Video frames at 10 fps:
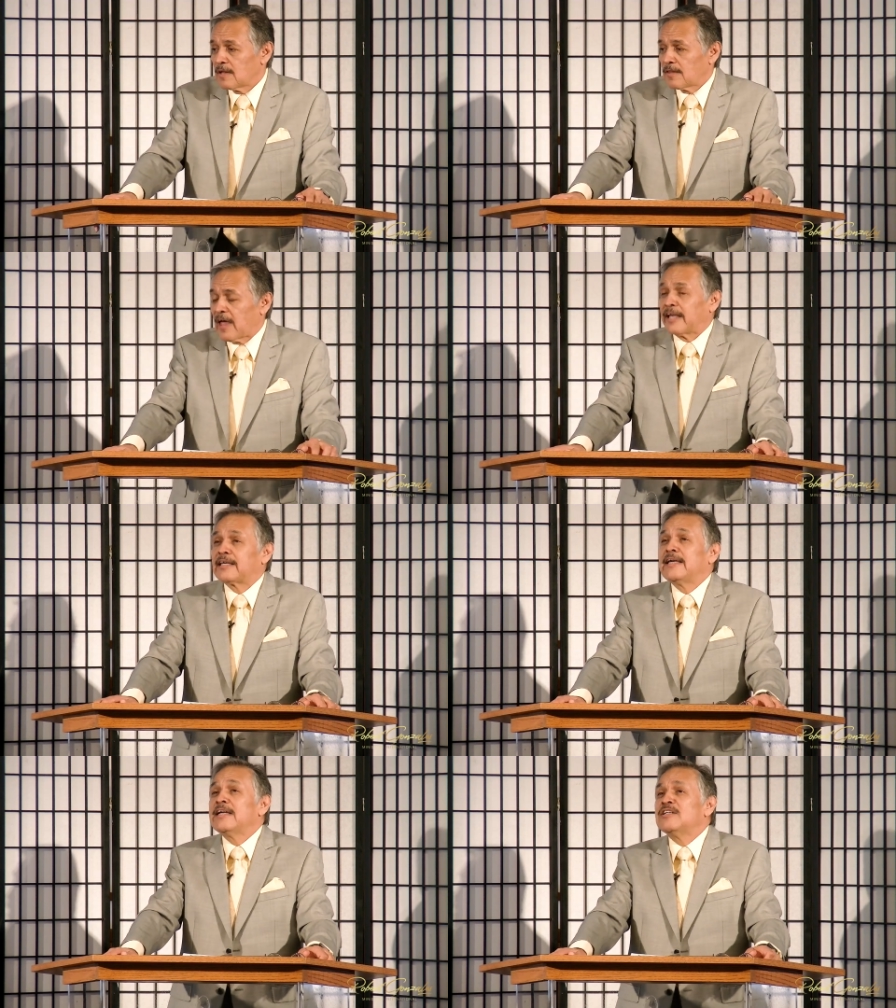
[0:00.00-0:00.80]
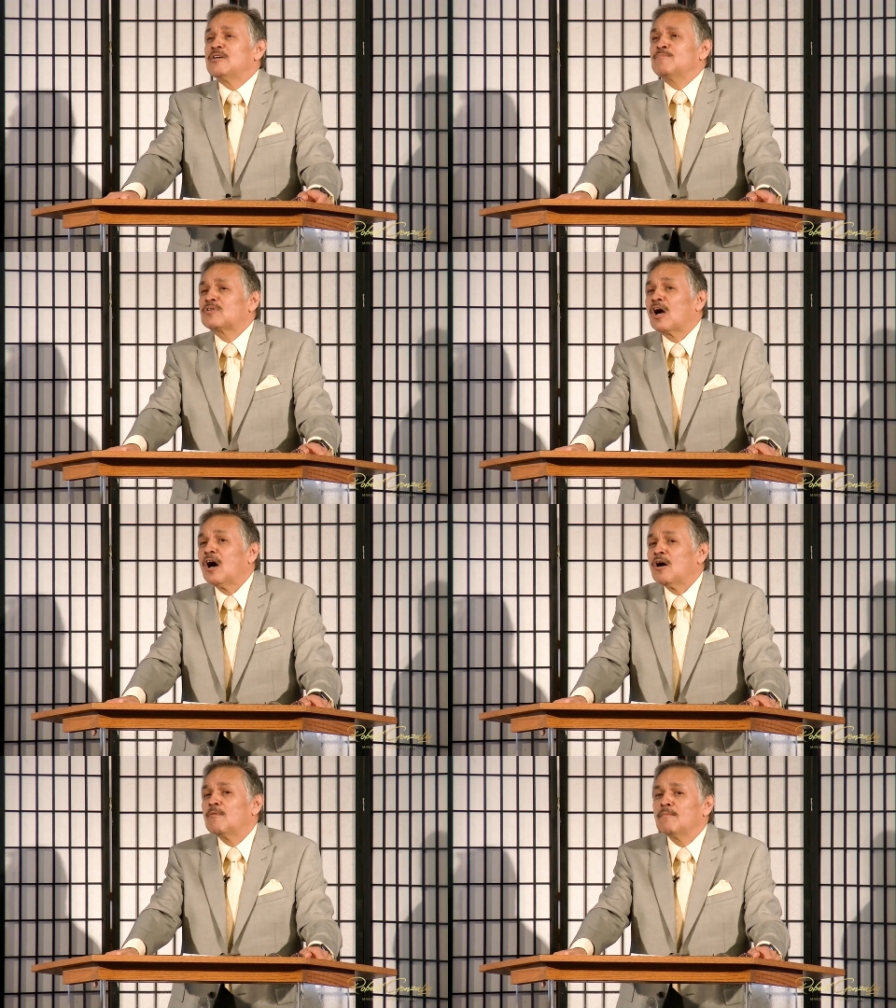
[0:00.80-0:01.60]
Thy kingdom
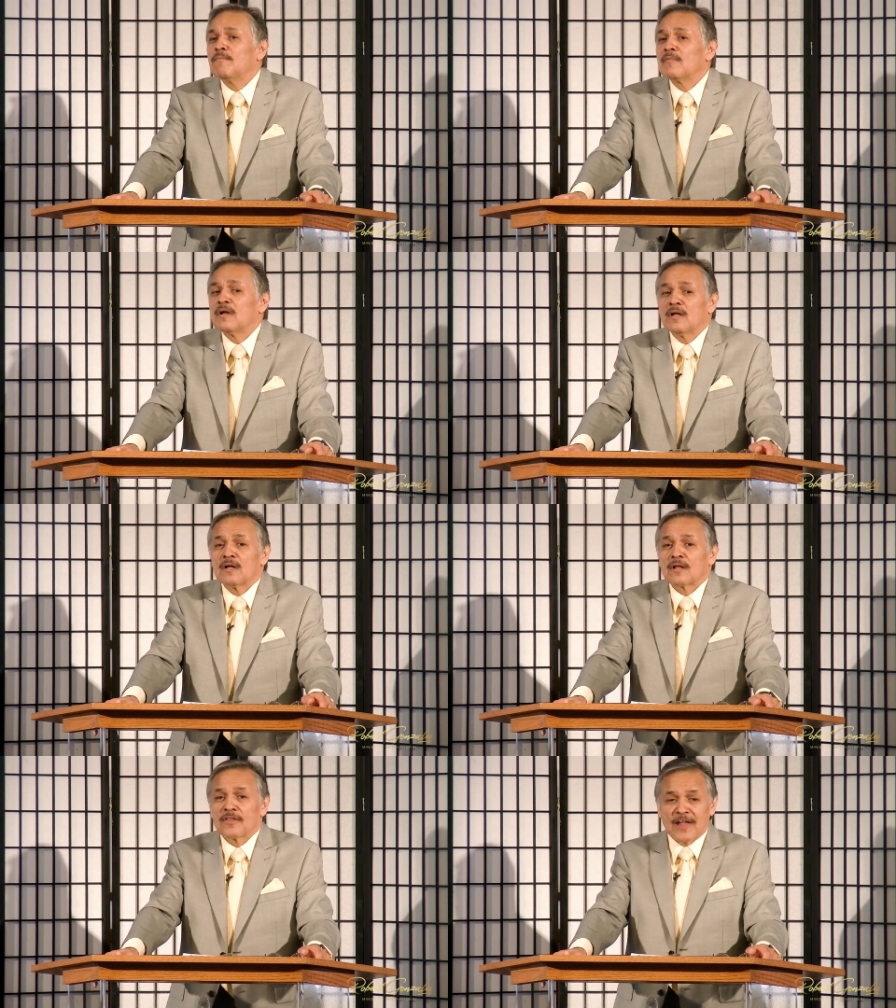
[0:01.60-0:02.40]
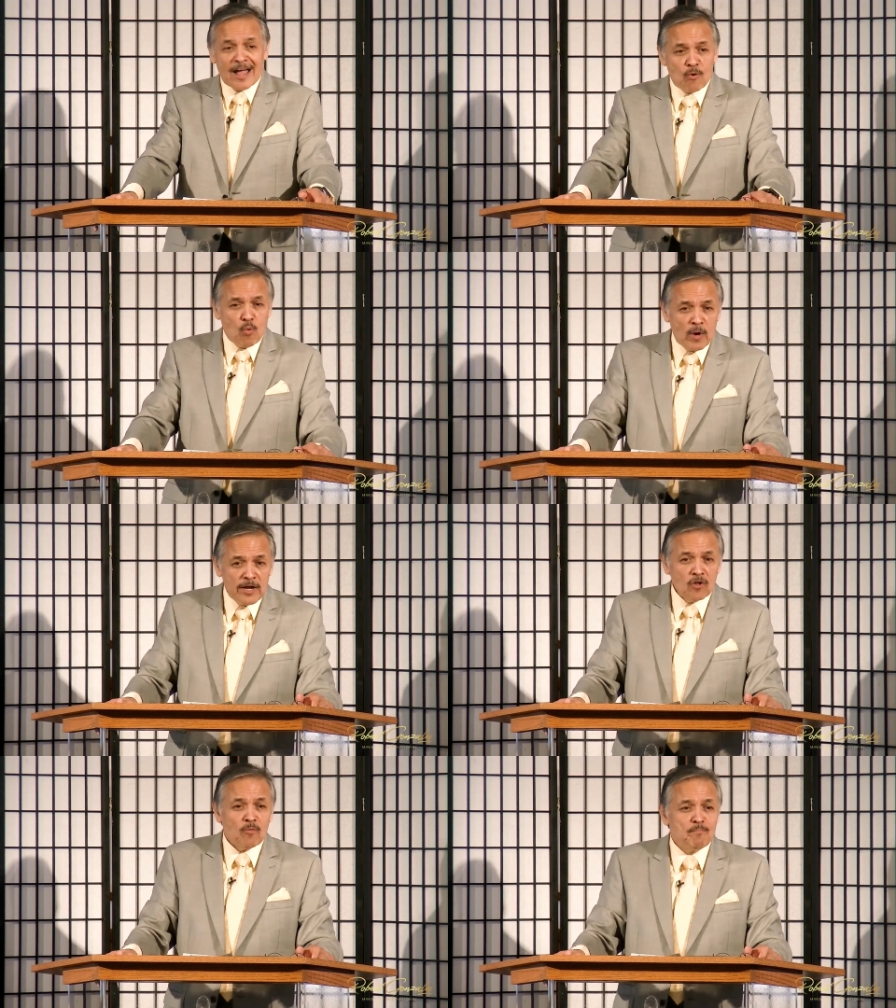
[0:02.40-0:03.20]
come, thy
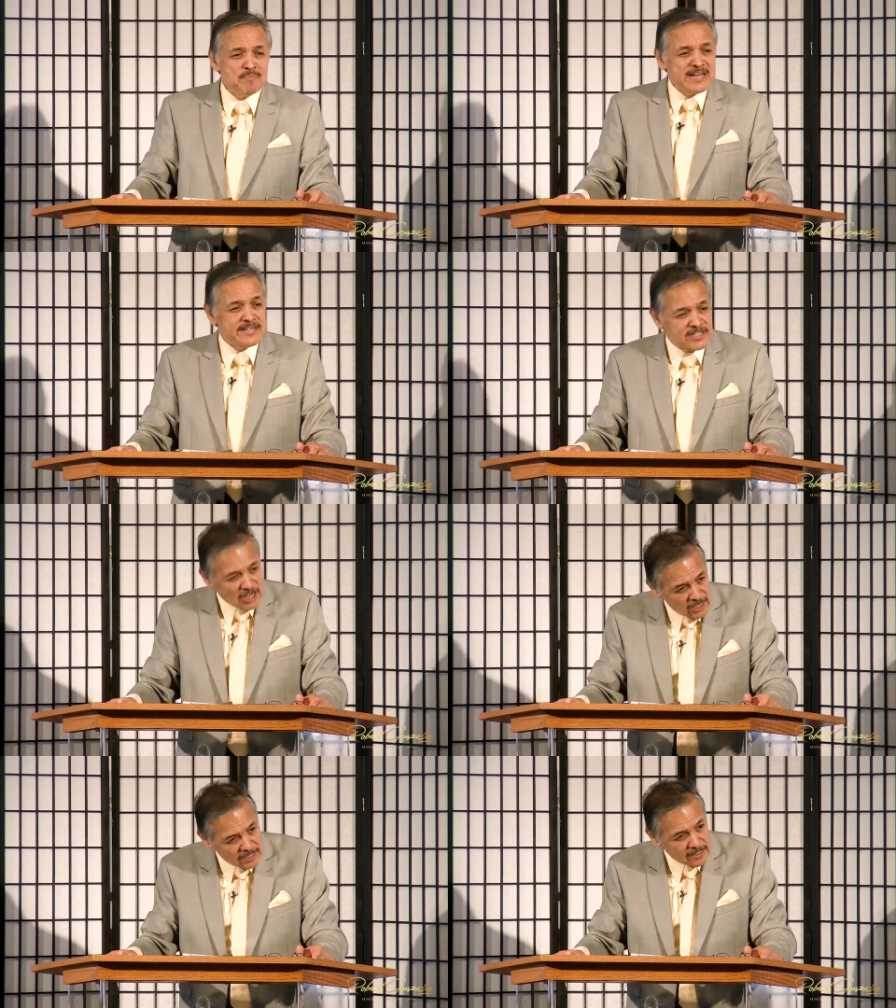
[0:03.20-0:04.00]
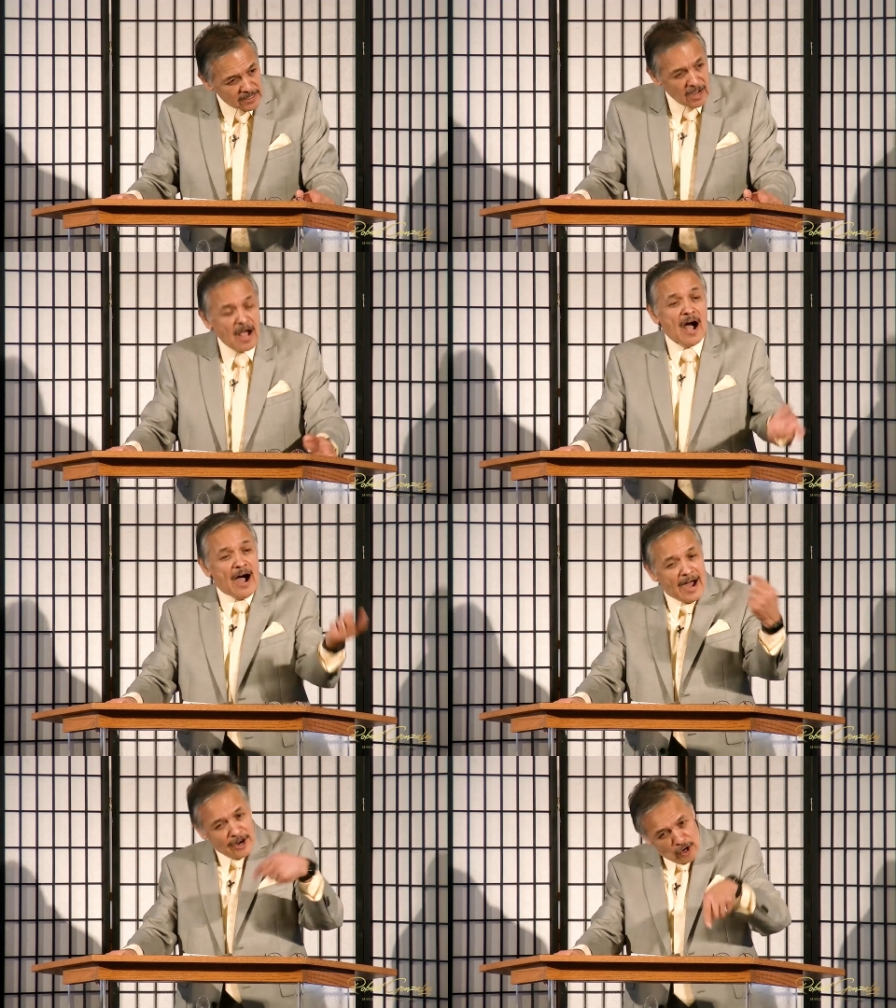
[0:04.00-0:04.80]
will be done
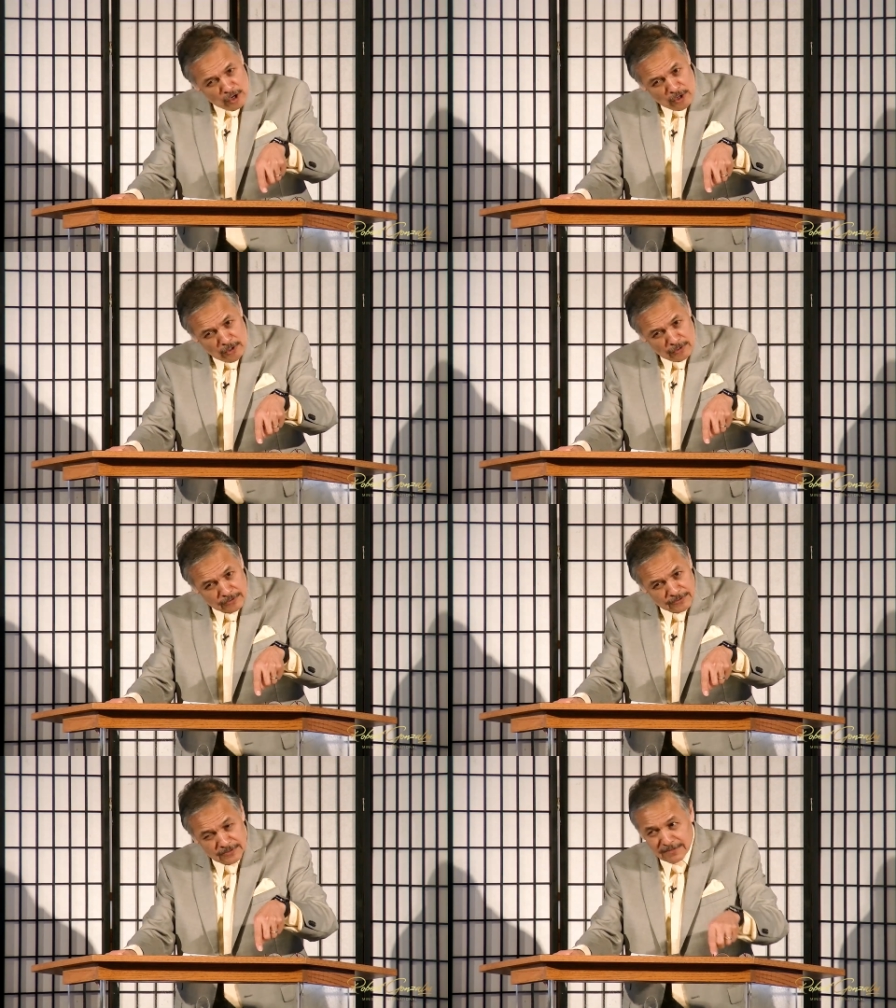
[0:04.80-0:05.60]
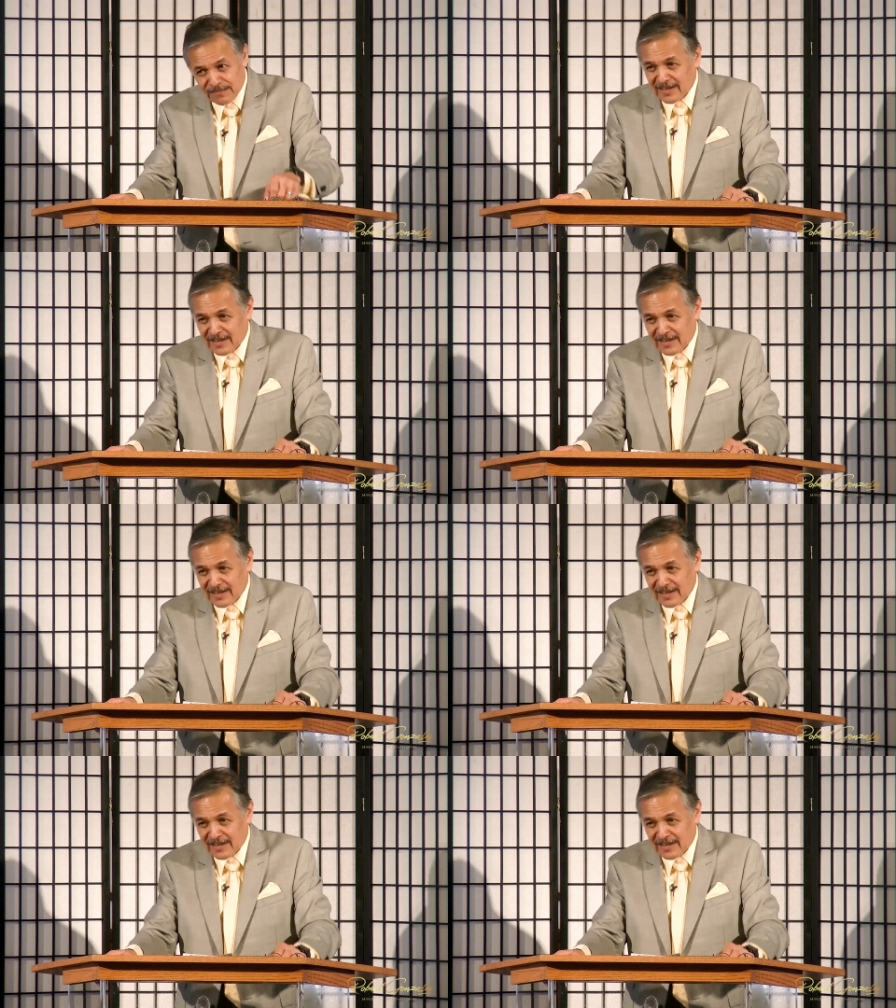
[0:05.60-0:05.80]
on earth